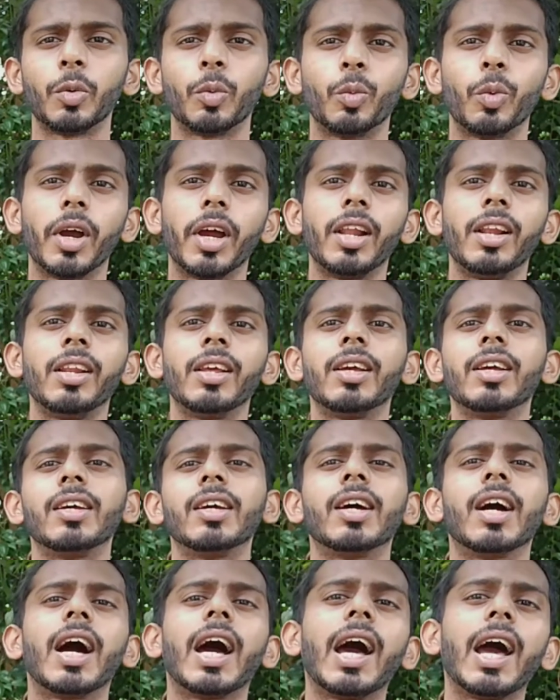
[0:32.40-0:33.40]
Well,
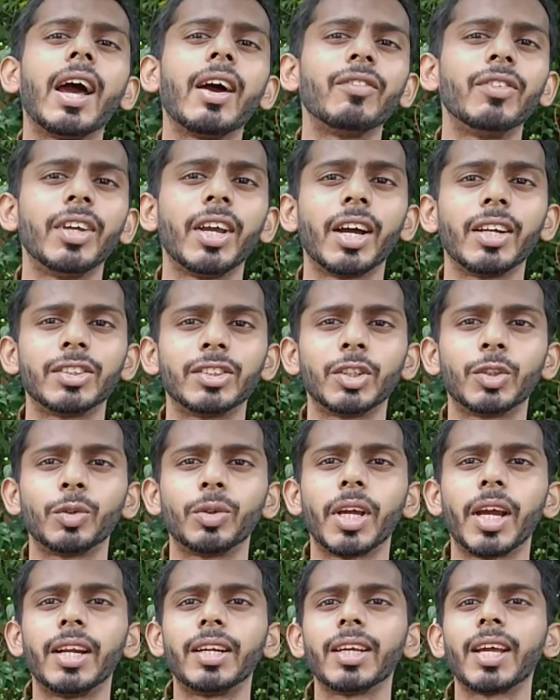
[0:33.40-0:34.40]
I have the answer to
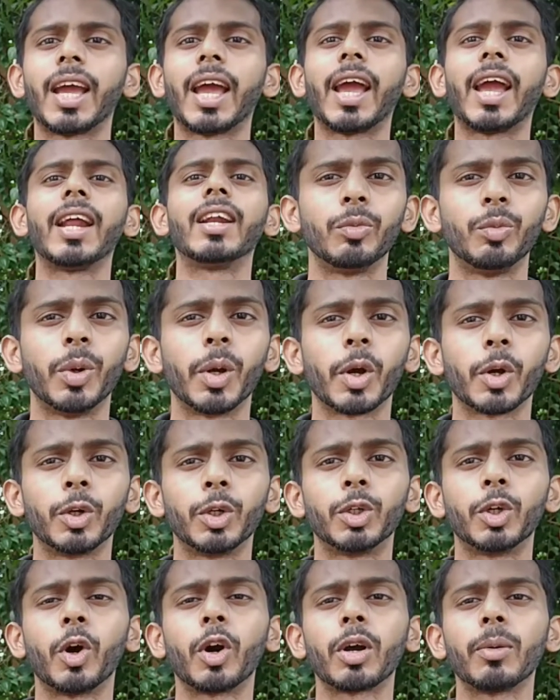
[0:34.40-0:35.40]
that and we are going
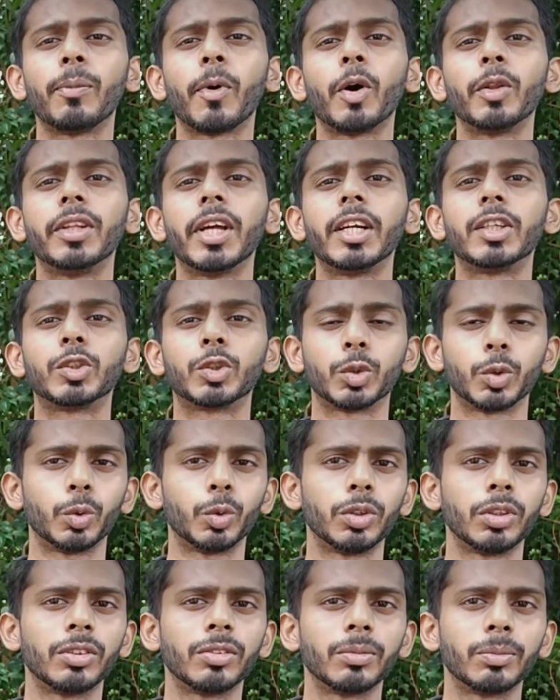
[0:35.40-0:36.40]
to talk about that
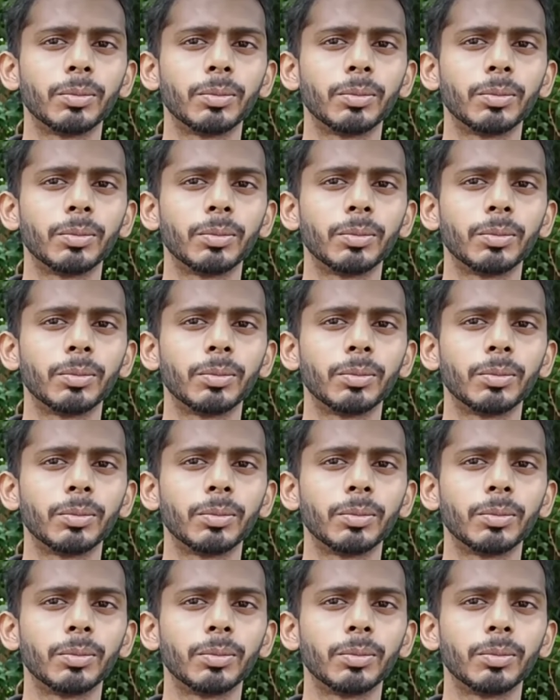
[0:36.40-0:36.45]
soon.